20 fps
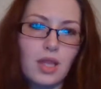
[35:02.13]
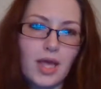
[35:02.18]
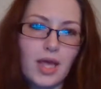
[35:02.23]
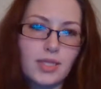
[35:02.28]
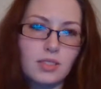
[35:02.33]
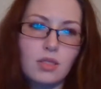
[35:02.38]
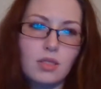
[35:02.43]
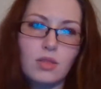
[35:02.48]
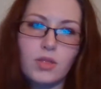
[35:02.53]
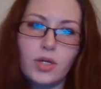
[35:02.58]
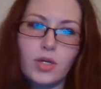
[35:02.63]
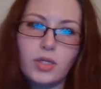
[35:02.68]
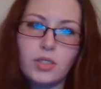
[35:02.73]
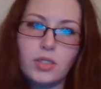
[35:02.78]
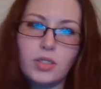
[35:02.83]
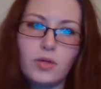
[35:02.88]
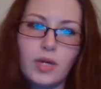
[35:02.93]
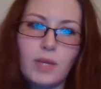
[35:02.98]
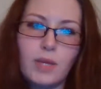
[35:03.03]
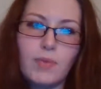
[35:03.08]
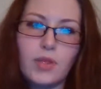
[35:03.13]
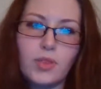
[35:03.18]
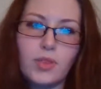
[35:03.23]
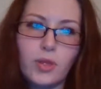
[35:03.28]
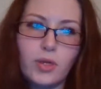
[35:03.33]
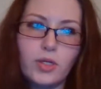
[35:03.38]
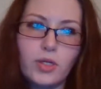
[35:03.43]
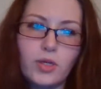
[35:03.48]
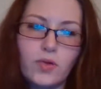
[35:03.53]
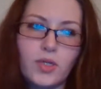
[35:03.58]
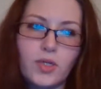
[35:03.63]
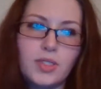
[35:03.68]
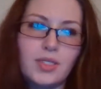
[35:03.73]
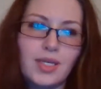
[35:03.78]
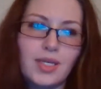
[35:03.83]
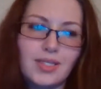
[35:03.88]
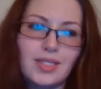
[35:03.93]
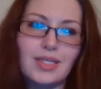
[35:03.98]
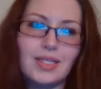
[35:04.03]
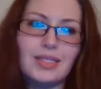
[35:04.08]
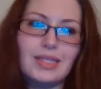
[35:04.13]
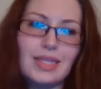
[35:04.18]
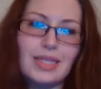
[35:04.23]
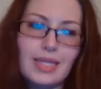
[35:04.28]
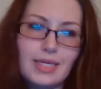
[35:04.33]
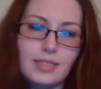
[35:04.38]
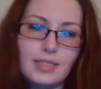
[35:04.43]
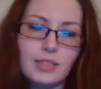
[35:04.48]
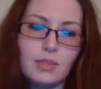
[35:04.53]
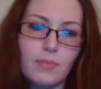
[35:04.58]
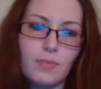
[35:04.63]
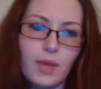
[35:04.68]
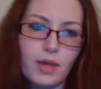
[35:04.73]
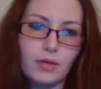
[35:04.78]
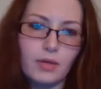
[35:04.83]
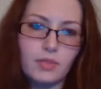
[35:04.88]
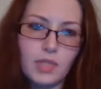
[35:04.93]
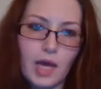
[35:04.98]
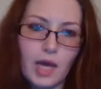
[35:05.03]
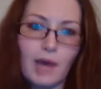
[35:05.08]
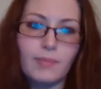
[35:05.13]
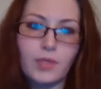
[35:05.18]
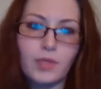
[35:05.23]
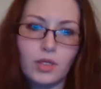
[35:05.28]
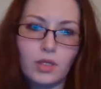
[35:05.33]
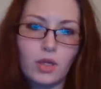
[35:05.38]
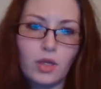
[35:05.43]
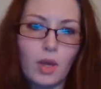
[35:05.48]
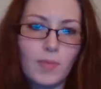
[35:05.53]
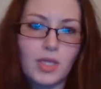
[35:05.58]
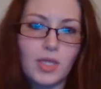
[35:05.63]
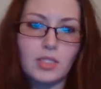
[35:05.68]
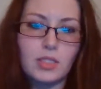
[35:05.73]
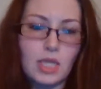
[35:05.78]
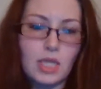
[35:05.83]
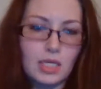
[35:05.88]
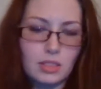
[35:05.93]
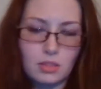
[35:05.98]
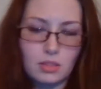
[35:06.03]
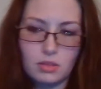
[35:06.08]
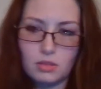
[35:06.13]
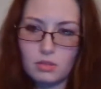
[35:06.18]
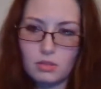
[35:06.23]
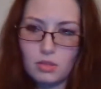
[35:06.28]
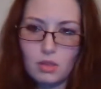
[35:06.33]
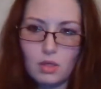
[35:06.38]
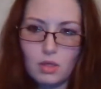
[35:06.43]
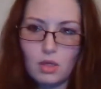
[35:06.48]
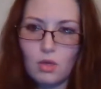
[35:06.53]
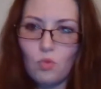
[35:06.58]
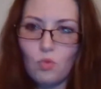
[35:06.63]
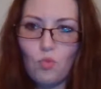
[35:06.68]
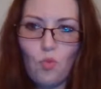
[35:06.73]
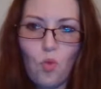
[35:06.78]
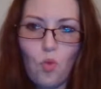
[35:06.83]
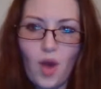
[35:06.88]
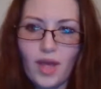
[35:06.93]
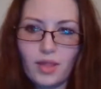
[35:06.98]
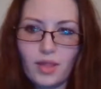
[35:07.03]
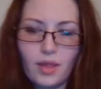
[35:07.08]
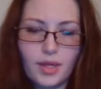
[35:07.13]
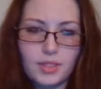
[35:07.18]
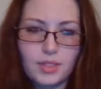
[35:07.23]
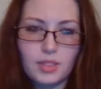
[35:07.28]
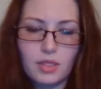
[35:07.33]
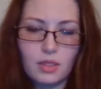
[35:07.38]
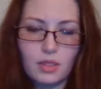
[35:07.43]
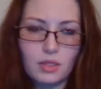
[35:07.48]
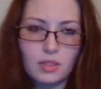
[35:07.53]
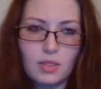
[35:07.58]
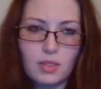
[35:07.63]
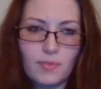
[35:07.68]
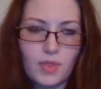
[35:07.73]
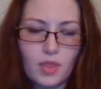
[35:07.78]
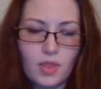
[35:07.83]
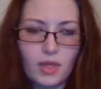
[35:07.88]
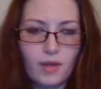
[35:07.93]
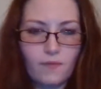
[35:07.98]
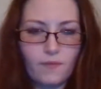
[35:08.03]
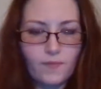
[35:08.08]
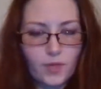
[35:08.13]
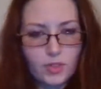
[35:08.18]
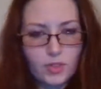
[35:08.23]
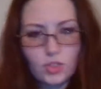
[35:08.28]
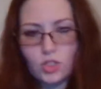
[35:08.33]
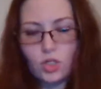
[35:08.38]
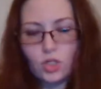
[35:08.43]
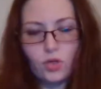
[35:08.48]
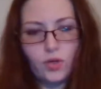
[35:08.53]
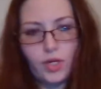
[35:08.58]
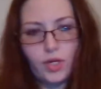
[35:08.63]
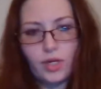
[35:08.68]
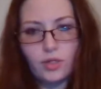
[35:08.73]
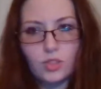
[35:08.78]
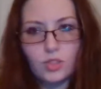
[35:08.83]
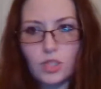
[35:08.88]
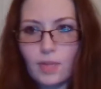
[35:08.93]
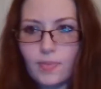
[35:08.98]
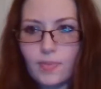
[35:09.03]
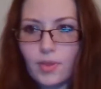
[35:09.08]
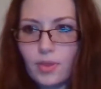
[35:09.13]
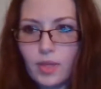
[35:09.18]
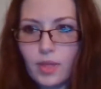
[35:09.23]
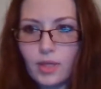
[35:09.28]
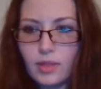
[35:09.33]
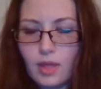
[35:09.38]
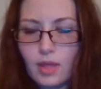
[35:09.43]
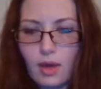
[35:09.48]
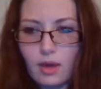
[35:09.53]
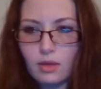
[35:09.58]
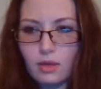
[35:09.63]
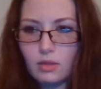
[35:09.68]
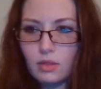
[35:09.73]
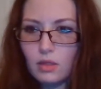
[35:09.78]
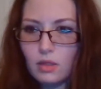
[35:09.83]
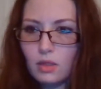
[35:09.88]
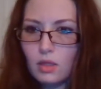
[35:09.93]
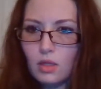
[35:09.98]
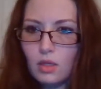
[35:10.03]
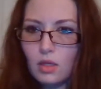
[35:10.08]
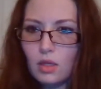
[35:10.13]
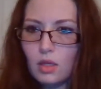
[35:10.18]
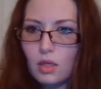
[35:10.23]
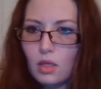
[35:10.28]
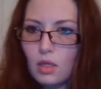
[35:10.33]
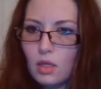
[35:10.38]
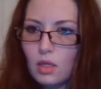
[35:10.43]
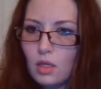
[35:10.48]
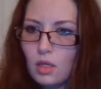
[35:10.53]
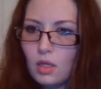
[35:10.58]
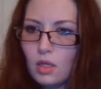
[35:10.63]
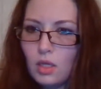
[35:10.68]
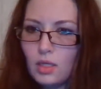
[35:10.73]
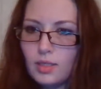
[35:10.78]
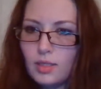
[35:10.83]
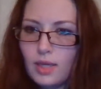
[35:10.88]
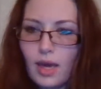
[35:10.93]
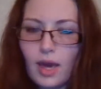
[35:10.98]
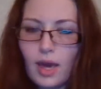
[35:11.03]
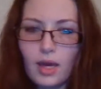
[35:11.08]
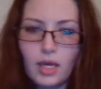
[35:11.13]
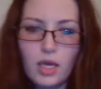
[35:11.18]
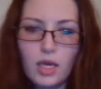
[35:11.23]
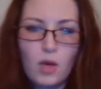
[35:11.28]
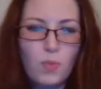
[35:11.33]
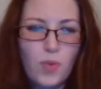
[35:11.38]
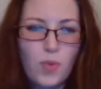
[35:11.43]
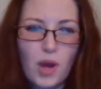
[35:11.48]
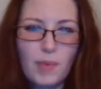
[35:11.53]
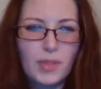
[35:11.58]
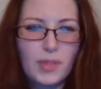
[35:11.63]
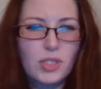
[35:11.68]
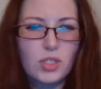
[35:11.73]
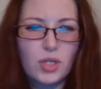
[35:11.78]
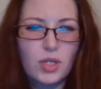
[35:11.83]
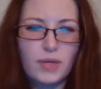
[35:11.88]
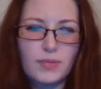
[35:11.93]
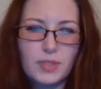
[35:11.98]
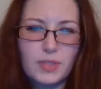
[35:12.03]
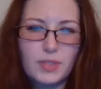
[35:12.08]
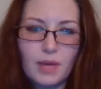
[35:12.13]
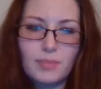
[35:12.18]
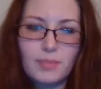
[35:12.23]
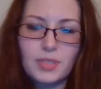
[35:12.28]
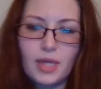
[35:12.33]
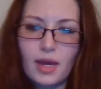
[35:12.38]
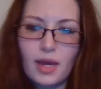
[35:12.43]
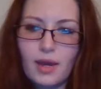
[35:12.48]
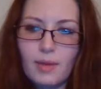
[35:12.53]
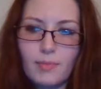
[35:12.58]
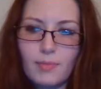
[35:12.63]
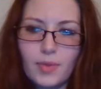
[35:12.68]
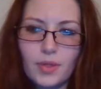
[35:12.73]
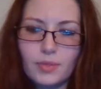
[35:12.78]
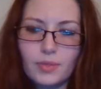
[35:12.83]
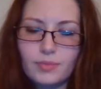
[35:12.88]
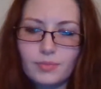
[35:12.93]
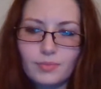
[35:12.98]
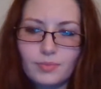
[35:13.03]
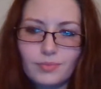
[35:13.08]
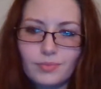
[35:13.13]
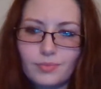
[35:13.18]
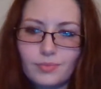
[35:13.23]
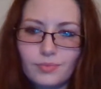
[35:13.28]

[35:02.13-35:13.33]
is less than third degree, but third degree is like the least amount of time that, I mean, it's way less than something like a first degree or something like that. Yeah, he'll probably serve some time, but